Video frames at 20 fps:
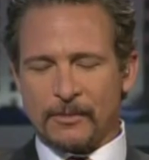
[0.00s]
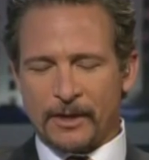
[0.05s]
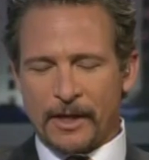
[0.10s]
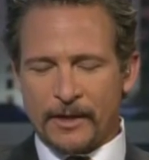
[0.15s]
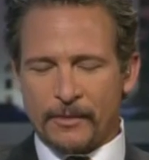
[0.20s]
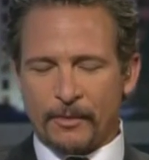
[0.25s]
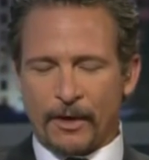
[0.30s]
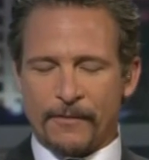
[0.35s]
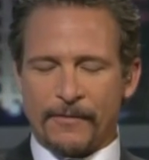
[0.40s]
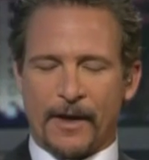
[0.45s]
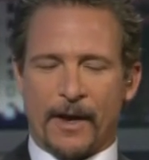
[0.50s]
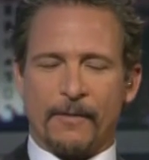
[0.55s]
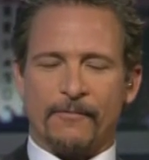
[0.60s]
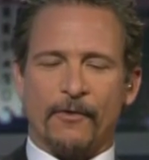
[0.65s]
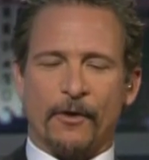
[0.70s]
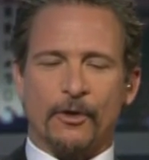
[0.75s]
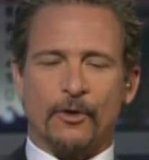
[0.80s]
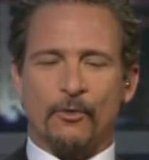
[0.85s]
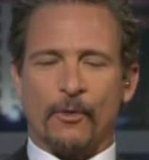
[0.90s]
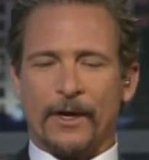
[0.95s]
I'm glad you brought that up
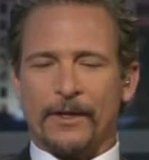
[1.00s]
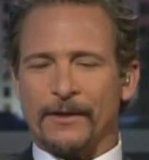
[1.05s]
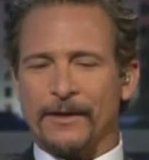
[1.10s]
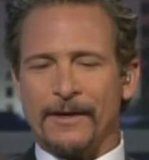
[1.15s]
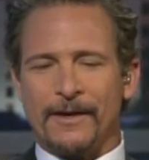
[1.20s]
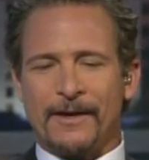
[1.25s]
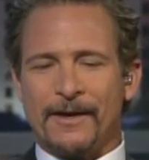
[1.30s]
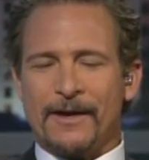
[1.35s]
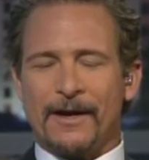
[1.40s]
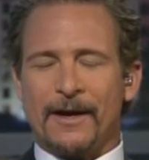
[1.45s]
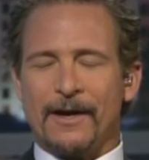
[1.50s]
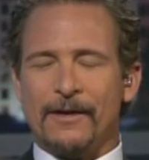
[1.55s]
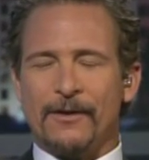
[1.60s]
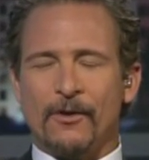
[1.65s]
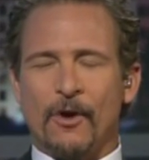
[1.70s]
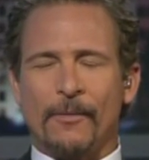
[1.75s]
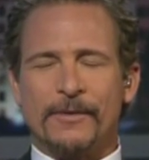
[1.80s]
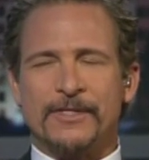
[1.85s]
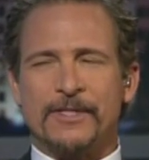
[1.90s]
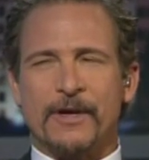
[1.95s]
very quickly.
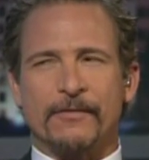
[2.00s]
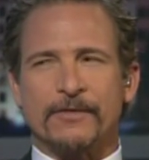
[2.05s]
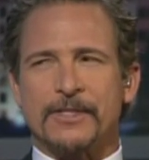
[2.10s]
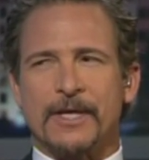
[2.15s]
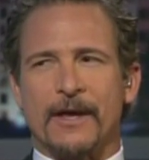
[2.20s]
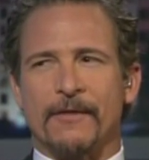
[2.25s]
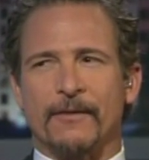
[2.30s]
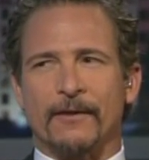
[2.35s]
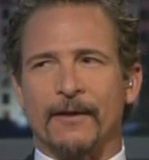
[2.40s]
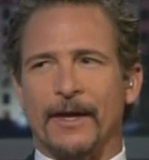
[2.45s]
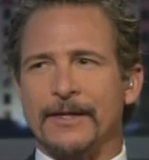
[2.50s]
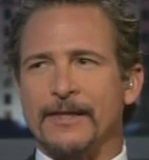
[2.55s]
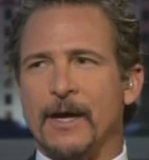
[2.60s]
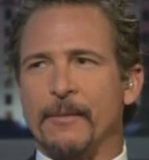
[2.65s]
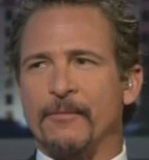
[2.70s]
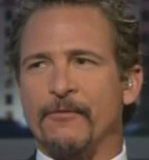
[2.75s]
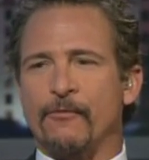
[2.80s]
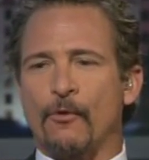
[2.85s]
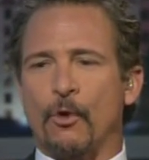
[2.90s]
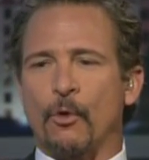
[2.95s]
Nobody's ever seen anything like
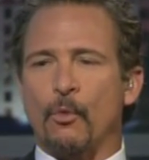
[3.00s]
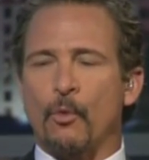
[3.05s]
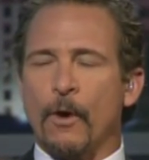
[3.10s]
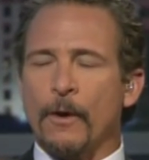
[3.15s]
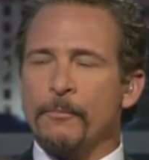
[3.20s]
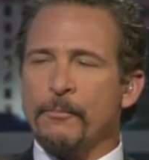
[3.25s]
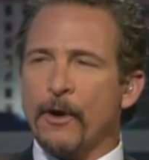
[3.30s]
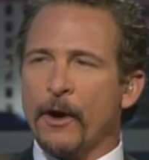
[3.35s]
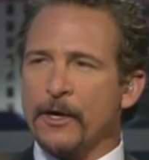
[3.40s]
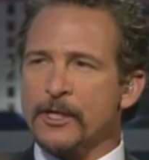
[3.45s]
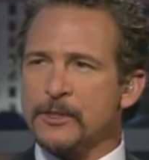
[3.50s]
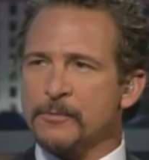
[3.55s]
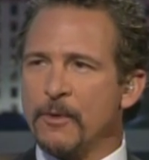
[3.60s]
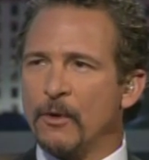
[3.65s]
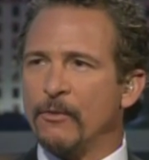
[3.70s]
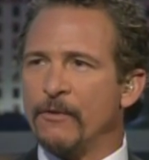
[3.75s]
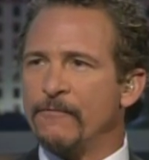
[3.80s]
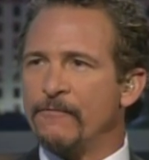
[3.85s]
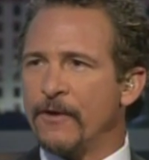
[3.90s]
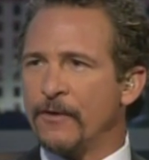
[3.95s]
that before. What
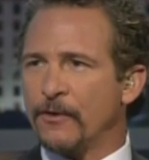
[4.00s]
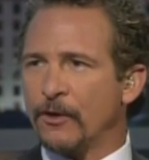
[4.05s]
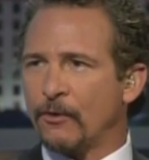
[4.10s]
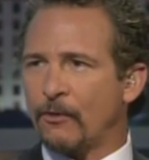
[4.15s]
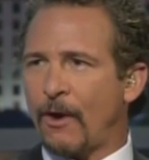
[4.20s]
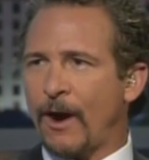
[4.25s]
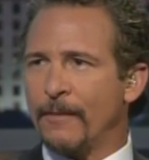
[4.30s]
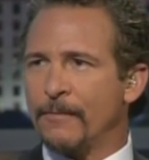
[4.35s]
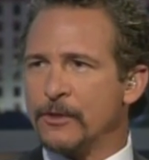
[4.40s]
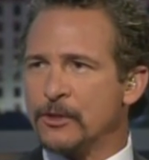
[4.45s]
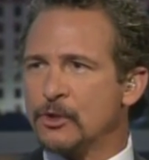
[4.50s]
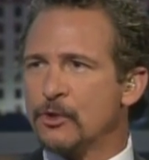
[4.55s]
punishment would fit the crime? The